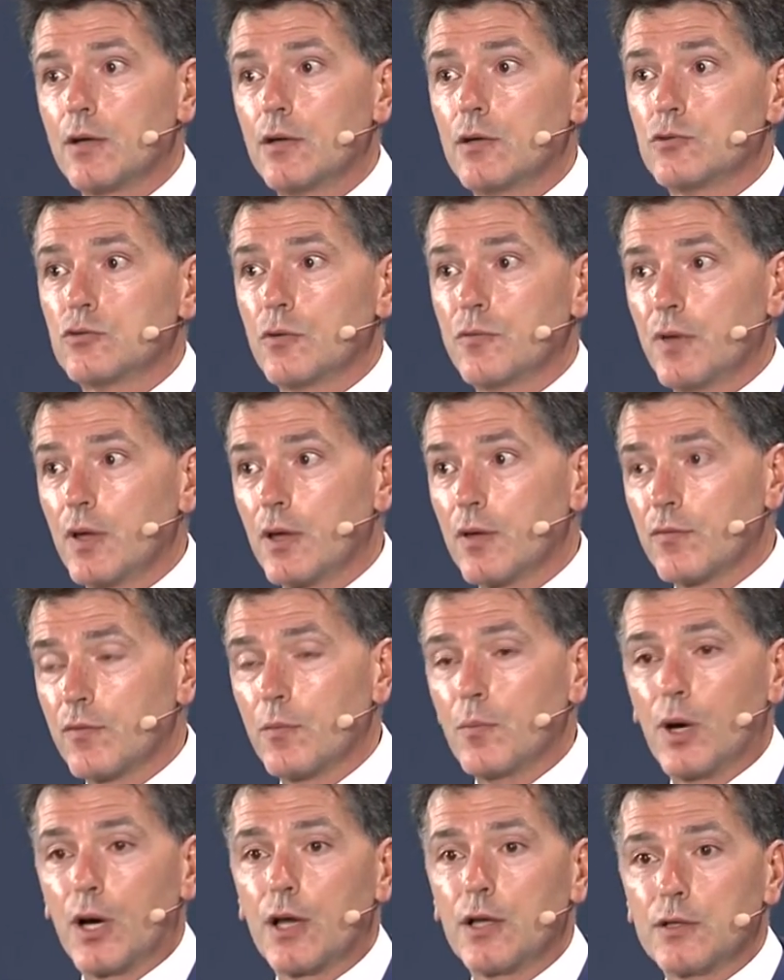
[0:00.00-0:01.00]
So I think if the
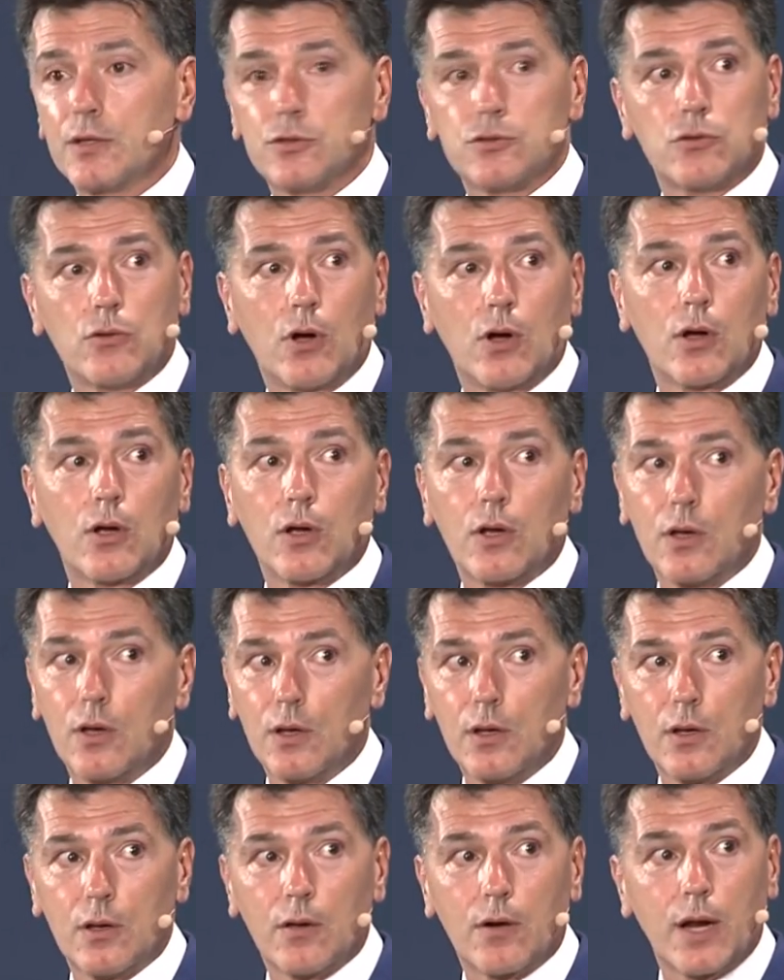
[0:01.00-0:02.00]
market is wrong,
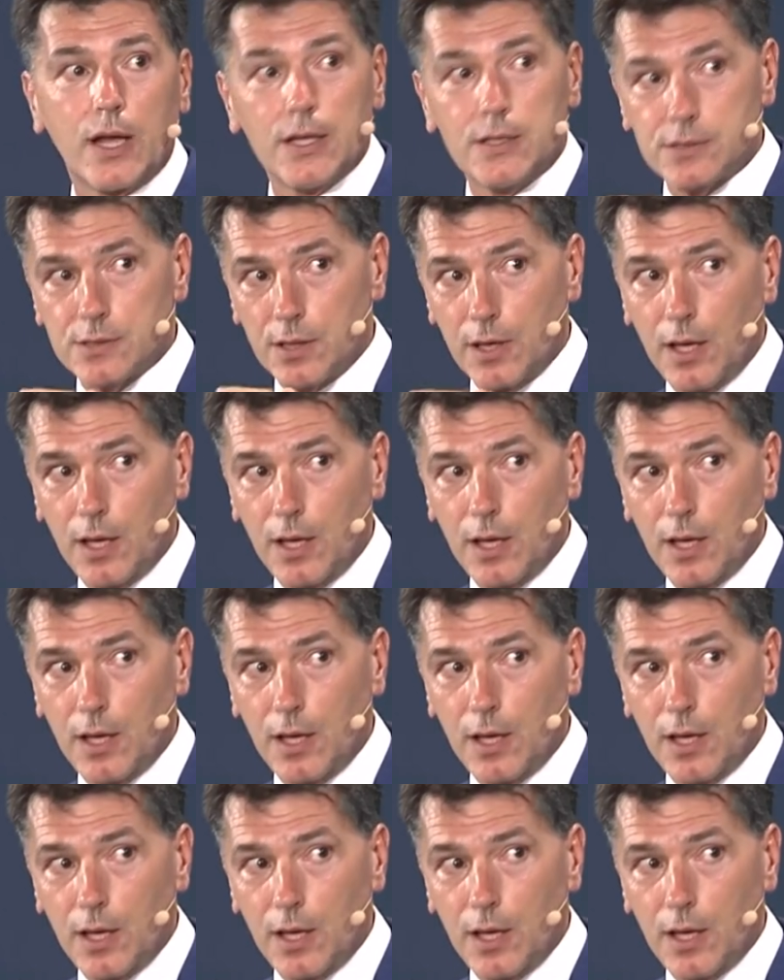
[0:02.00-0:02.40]
rates